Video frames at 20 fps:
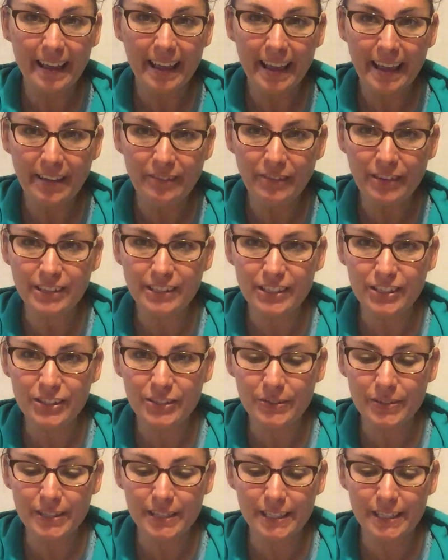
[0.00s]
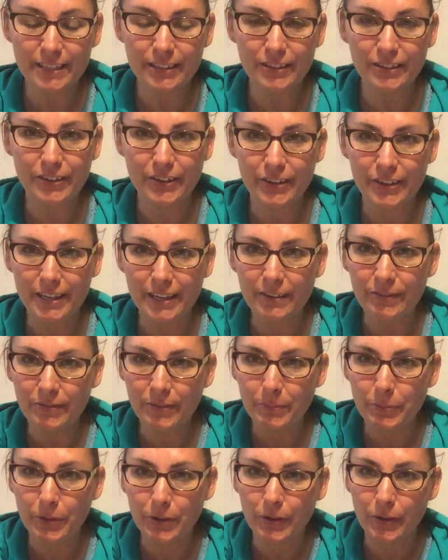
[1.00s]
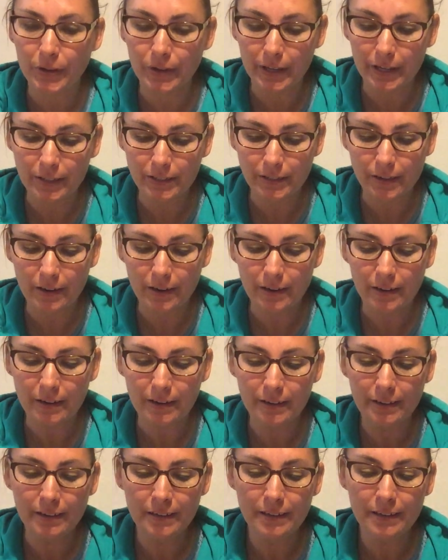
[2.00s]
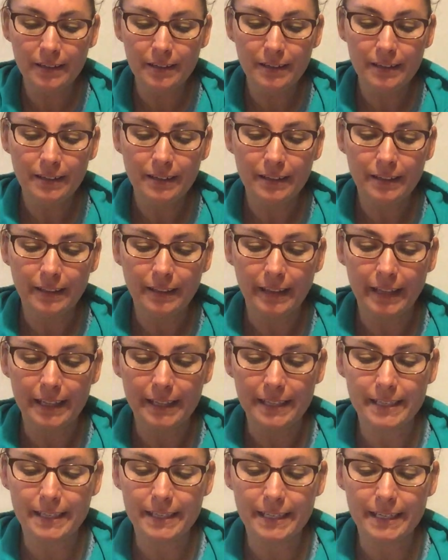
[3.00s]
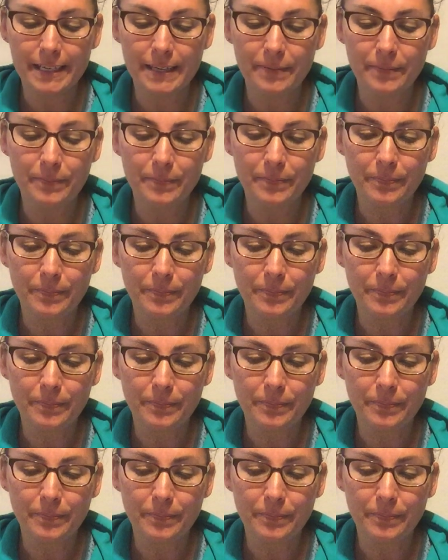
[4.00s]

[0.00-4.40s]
Ava, did you steal the cookie from the cookie jar? Let's see.